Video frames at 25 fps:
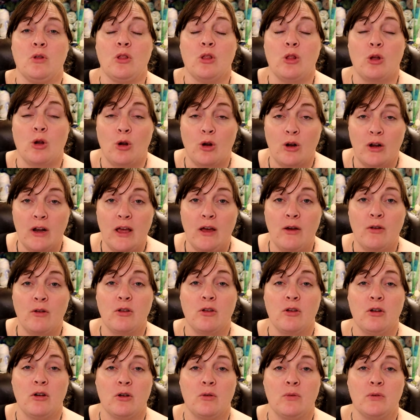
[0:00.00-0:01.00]
learn how to
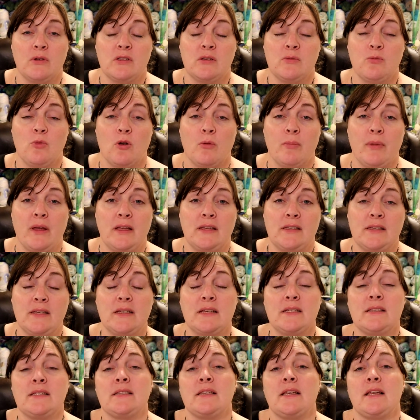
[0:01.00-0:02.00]
cook with some more
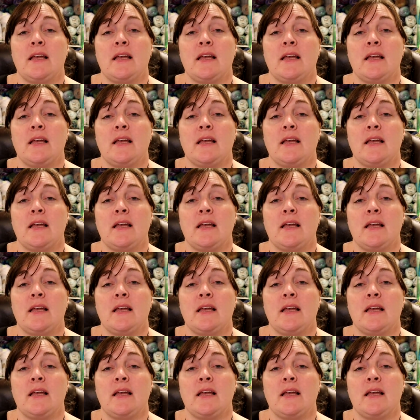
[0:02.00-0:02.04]
basics,